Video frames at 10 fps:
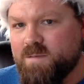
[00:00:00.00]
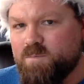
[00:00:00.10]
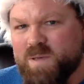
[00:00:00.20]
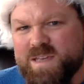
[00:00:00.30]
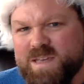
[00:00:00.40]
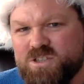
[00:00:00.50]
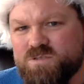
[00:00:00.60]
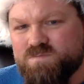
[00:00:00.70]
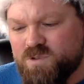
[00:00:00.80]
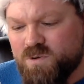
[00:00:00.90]
"Because it's
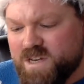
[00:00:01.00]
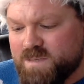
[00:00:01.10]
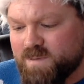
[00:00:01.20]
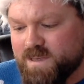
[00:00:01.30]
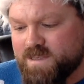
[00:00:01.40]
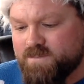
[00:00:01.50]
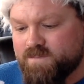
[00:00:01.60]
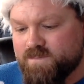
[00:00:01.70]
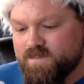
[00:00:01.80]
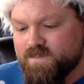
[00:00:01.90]
Christmas."
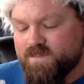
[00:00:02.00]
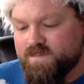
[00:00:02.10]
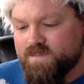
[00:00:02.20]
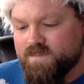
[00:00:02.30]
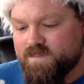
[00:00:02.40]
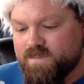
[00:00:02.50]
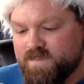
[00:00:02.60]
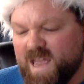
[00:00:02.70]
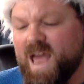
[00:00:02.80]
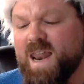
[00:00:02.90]

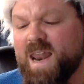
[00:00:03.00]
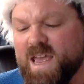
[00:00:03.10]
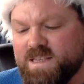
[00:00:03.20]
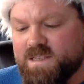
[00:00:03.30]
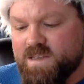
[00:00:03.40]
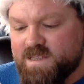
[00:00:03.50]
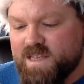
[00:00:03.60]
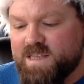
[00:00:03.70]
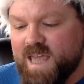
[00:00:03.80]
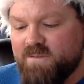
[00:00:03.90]
"Hell it is,"
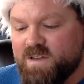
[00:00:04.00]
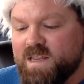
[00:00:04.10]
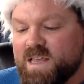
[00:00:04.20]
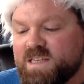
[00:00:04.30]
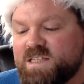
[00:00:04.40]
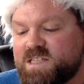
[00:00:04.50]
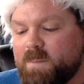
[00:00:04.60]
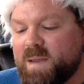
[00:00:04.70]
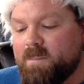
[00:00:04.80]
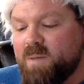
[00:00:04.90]
said Kevin,
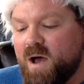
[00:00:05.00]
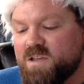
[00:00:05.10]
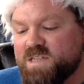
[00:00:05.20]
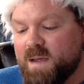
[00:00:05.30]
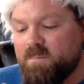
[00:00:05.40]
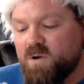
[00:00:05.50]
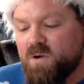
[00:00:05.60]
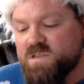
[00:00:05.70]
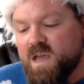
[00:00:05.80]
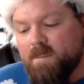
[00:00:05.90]
stepping past
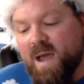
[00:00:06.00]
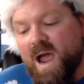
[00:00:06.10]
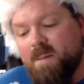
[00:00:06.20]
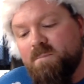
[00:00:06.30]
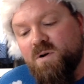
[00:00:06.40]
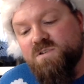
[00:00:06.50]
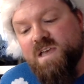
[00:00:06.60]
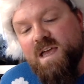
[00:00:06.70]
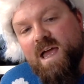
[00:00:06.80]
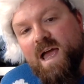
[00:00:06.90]
Ambrose, but Ambrose
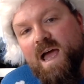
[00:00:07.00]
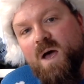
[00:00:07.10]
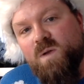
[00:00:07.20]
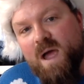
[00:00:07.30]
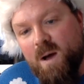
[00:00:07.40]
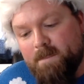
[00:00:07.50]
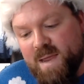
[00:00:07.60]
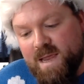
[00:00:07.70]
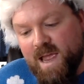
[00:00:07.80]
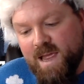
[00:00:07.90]
held out a
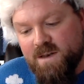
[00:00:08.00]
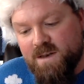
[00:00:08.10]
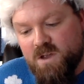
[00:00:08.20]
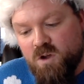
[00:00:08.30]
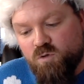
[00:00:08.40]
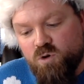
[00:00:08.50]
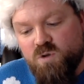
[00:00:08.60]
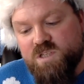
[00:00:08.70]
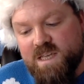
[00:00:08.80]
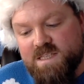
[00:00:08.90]
big hand,
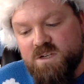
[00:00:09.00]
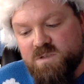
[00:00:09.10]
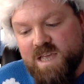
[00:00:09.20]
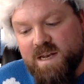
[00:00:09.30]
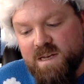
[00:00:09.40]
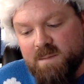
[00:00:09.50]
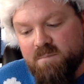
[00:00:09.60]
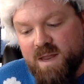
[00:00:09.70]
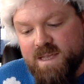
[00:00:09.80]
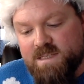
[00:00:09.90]
rooting his lieutenant in
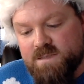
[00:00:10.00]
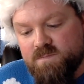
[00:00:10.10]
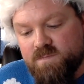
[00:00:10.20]
place.